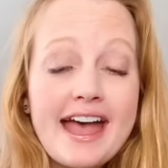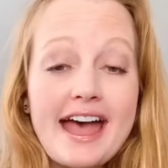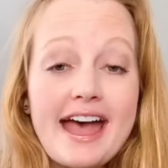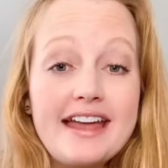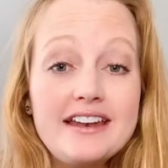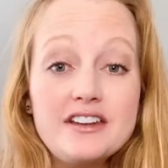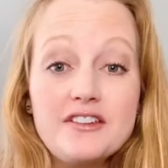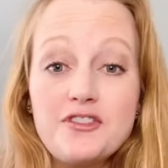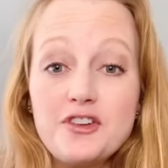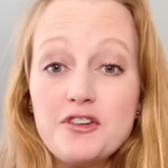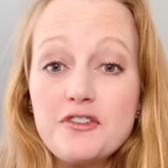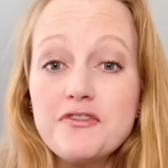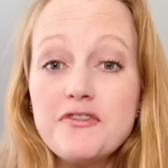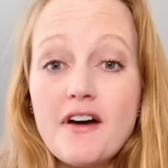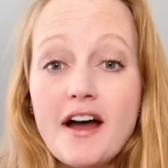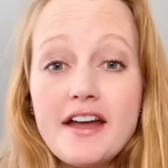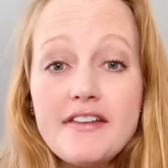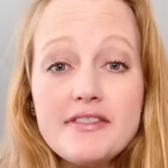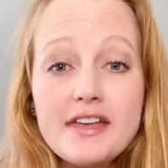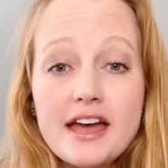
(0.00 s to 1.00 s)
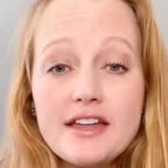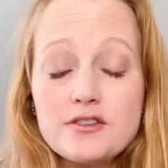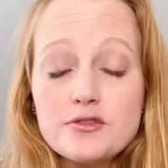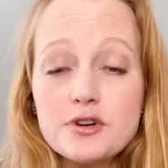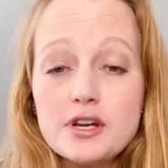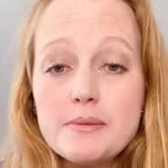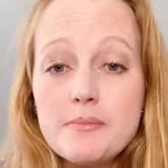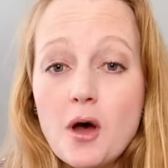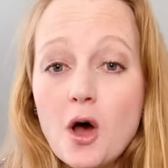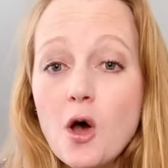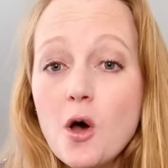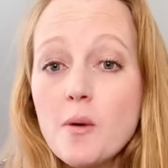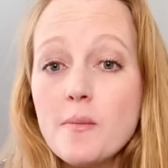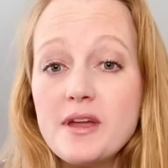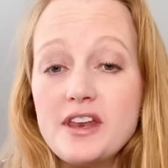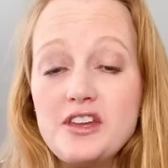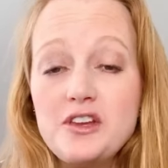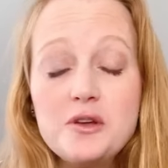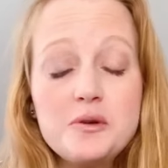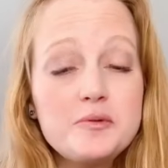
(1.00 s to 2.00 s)
And if you find that dream home
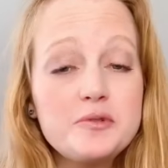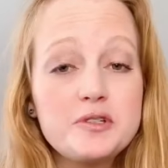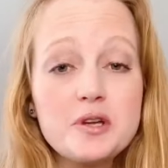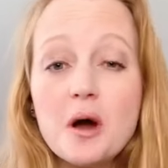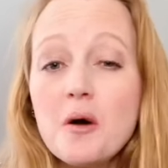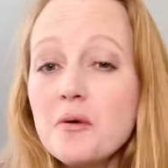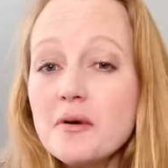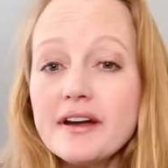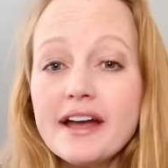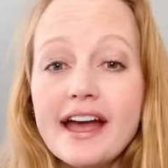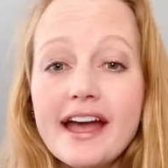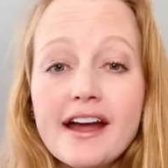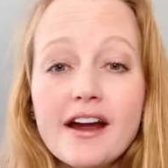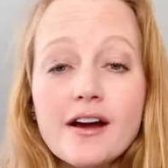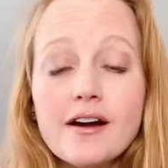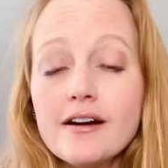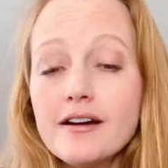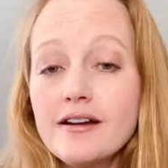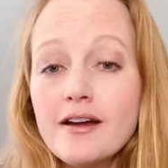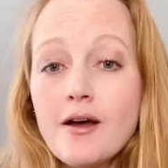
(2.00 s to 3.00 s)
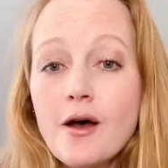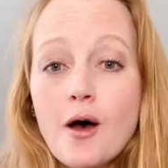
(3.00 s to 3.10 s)
and you don't care